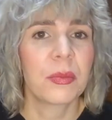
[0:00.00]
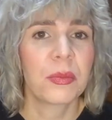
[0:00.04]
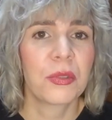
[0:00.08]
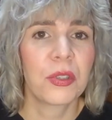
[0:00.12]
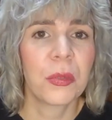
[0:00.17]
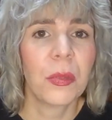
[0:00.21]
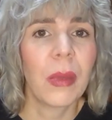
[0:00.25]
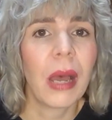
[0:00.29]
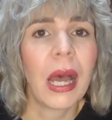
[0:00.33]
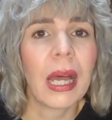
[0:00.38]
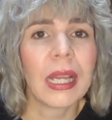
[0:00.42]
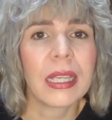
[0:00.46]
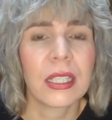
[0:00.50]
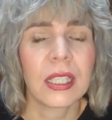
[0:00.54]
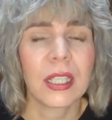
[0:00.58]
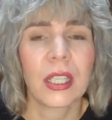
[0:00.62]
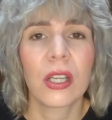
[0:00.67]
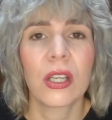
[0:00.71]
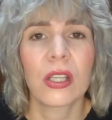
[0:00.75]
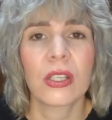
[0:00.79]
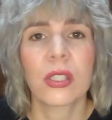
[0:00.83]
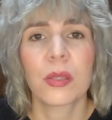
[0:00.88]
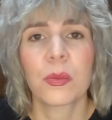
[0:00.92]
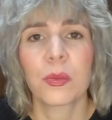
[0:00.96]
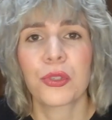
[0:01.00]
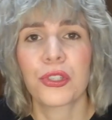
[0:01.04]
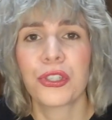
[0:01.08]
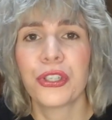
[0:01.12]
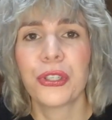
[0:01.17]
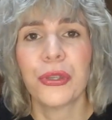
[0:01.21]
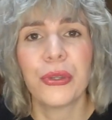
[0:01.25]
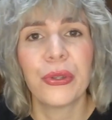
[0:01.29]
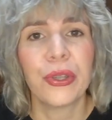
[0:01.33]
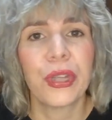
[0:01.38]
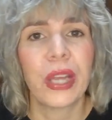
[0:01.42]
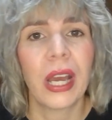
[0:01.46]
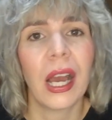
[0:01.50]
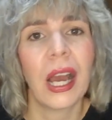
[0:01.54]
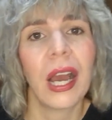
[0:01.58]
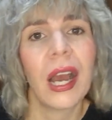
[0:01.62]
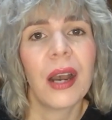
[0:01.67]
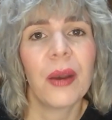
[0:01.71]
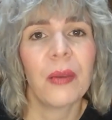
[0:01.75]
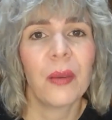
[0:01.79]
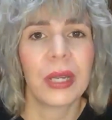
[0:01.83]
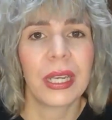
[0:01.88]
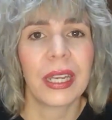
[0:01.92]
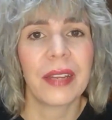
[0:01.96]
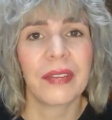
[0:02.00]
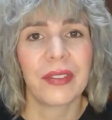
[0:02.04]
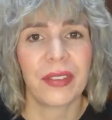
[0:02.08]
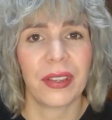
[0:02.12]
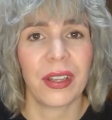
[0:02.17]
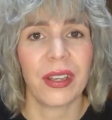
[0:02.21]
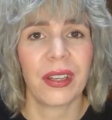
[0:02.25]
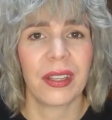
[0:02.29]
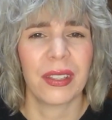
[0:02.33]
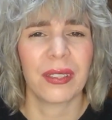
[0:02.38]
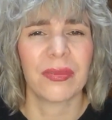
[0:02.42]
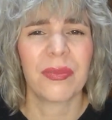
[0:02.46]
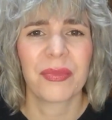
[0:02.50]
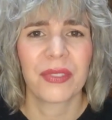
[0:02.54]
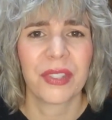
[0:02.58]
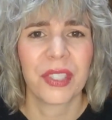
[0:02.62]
some tomato, some tuna, whatever